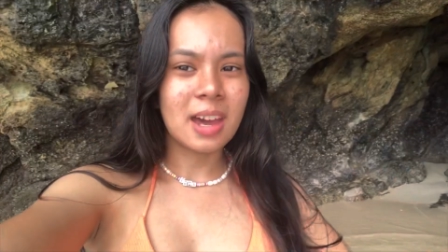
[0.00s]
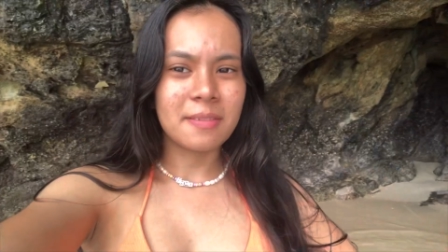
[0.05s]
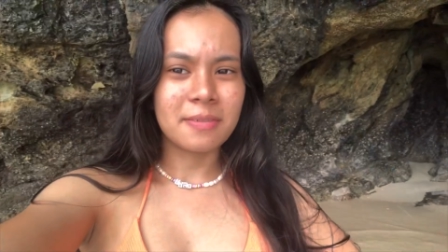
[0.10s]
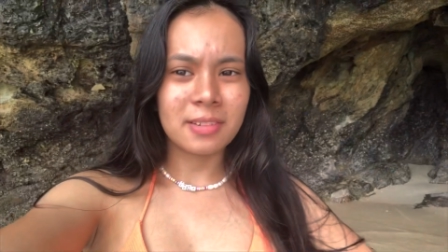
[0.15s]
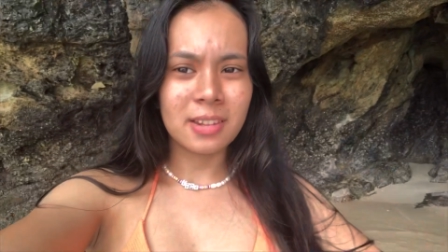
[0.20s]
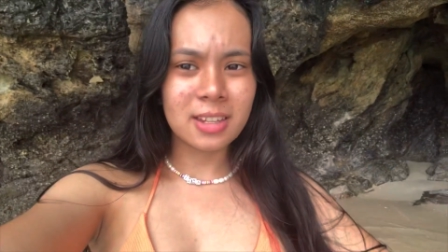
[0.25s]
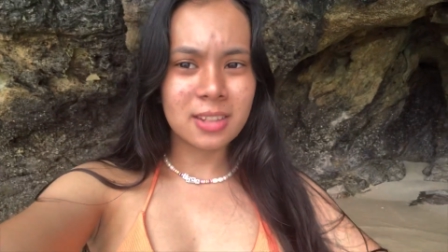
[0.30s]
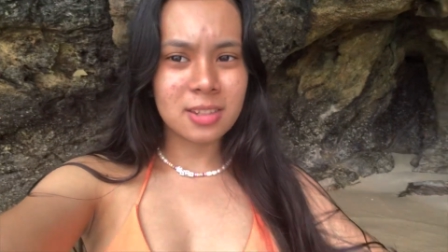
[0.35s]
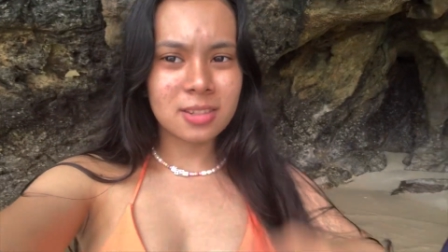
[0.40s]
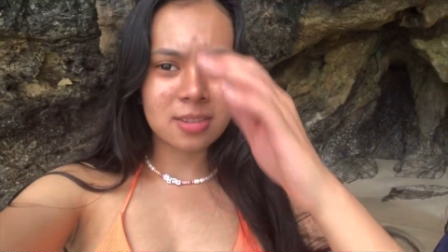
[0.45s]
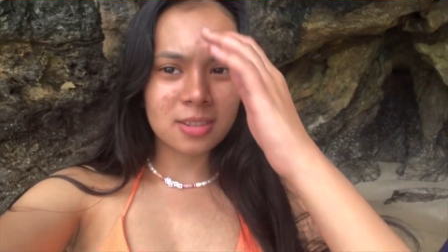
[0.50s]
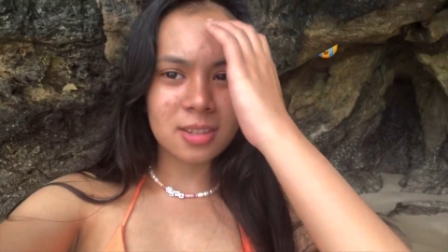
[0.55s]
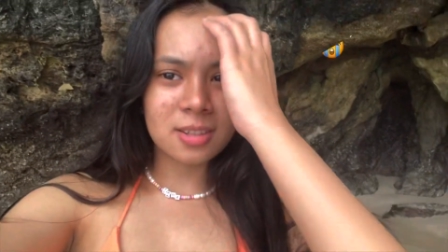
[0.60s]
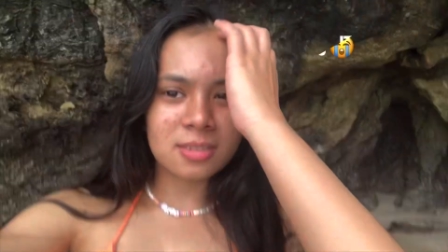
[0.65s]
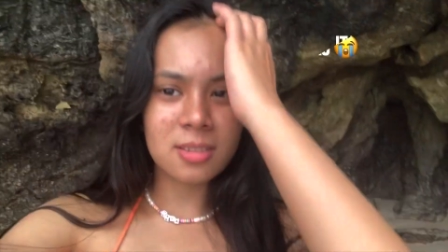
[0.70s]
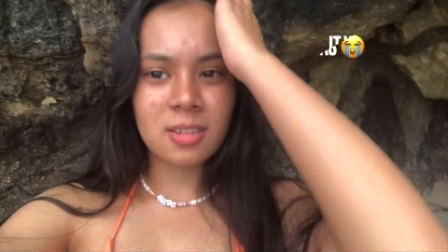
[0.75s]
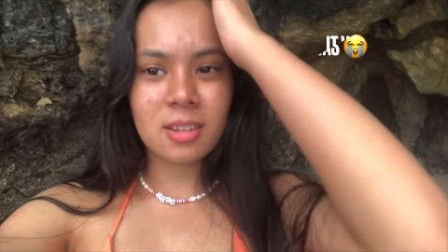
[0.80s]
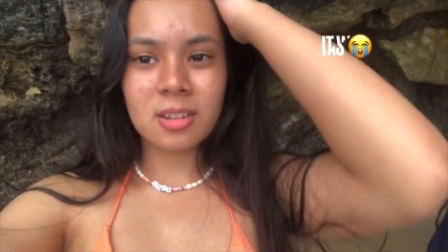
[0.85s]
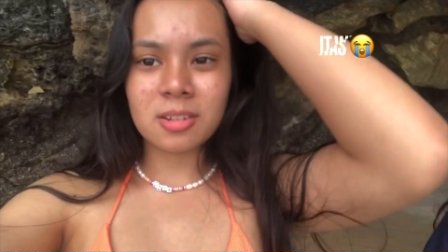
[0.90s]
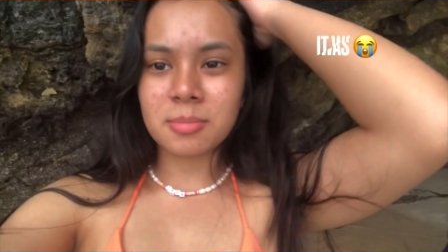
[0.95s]
I feel like this
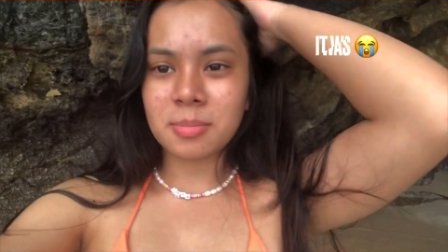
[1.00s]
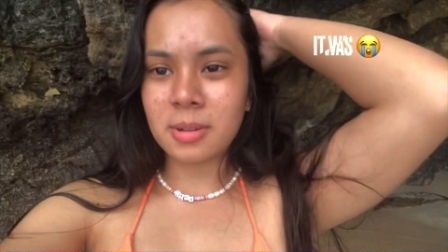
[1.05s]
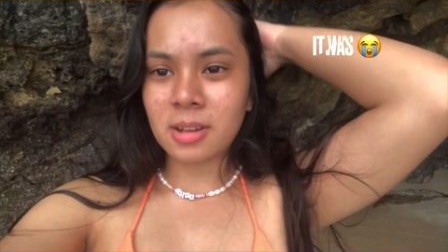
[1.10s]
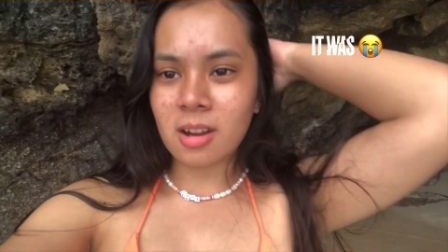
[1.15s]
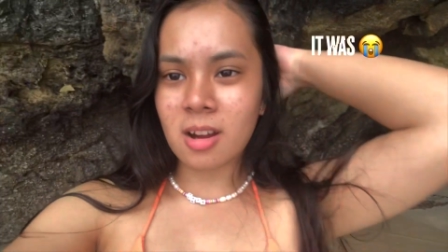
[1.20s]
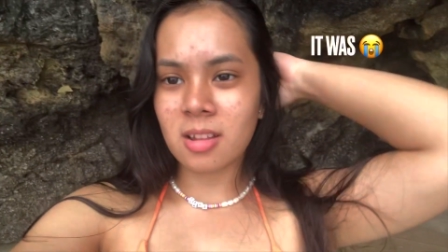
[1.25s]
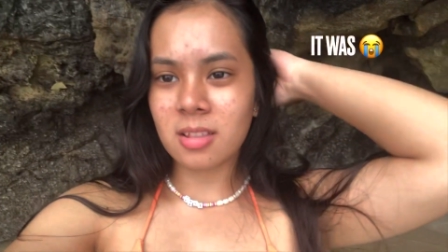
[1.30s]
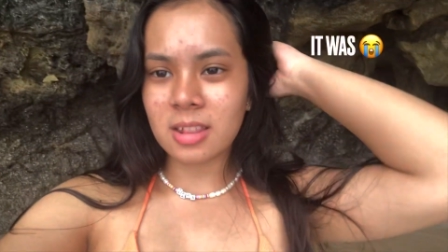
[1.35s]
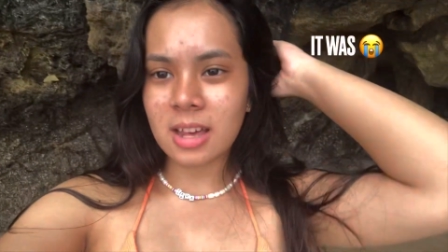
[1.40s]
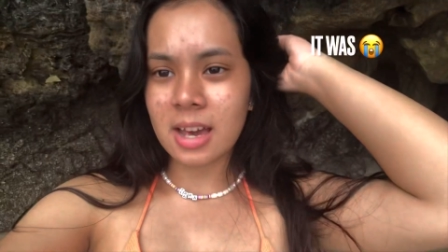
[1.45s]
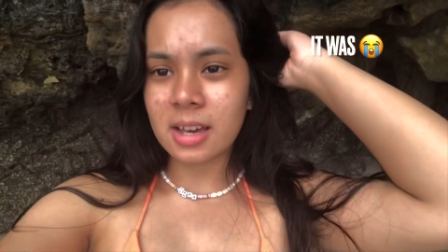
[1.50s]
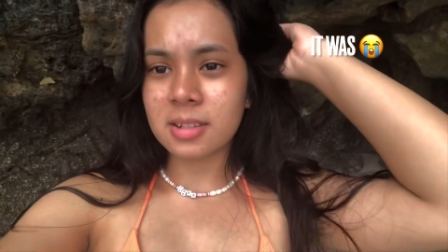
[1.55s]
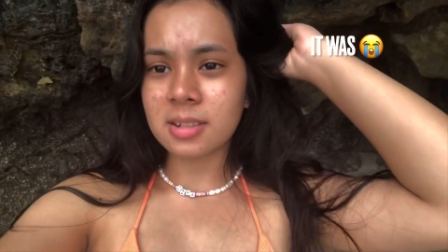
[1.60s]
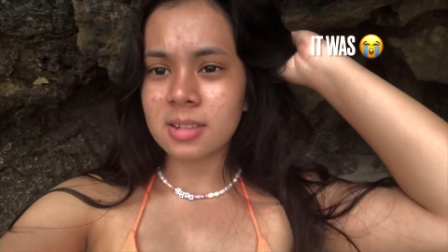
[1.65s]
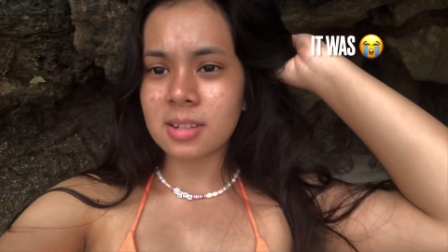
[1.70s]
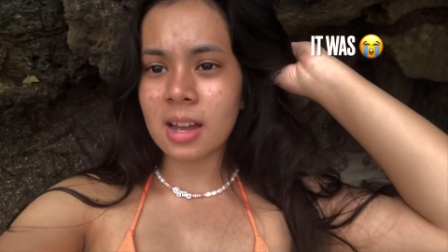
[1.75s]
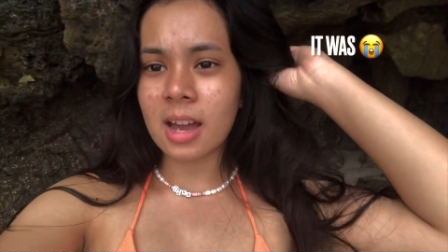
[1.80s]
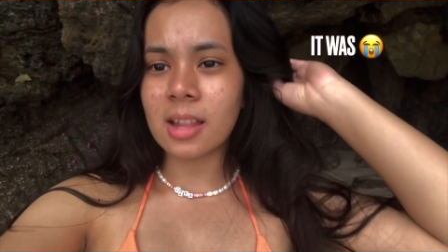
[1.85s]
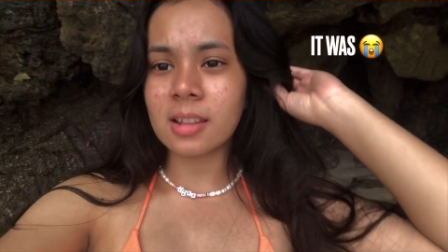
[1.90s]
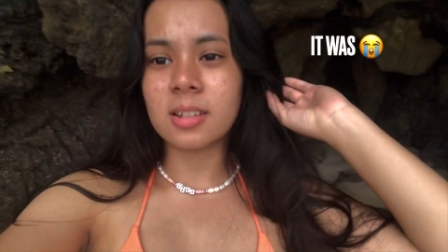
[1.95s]
is gonna be our
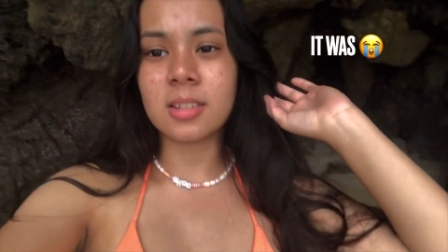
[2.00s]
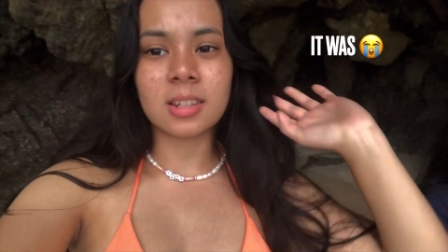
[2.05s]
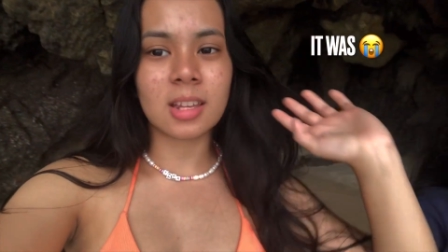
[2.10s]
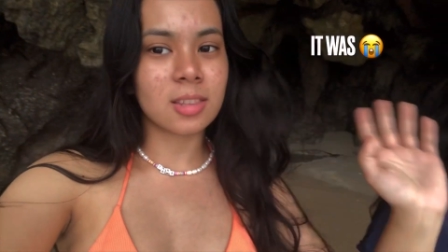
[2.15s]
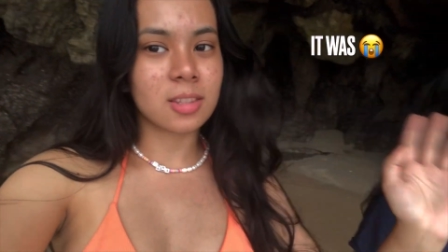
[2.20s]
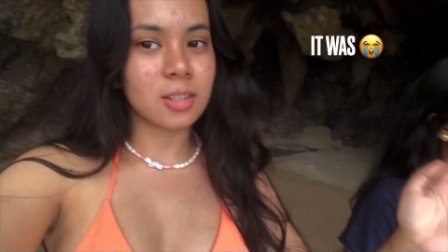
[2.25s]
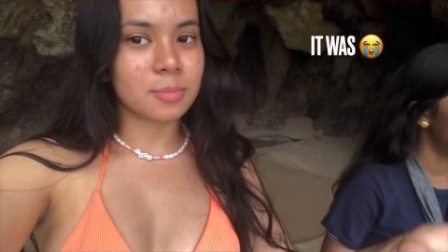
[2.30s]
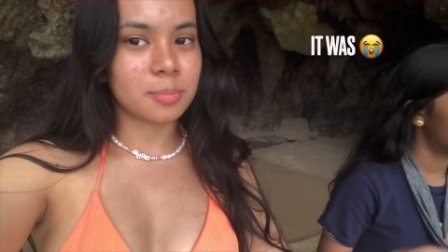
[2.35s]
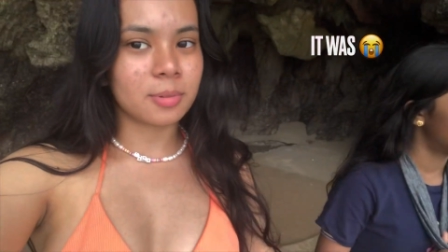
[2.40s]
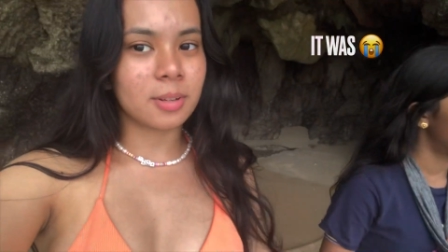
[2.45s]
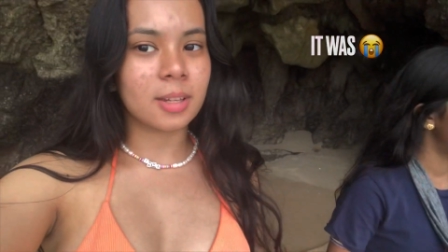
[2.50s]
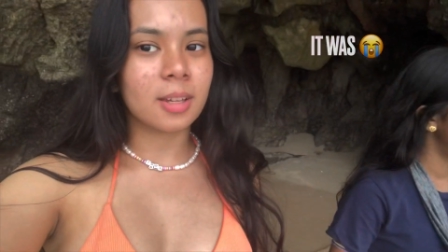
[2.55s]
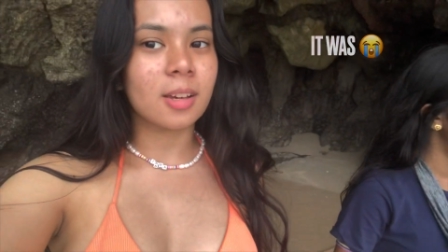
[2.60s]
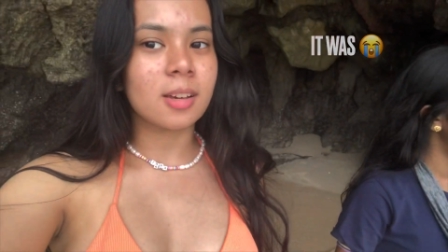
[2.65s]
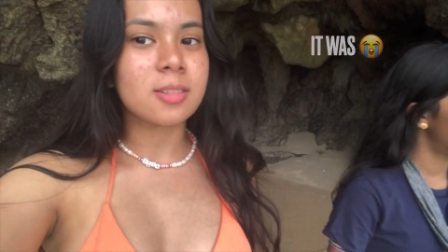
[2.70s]
last island that they're bringing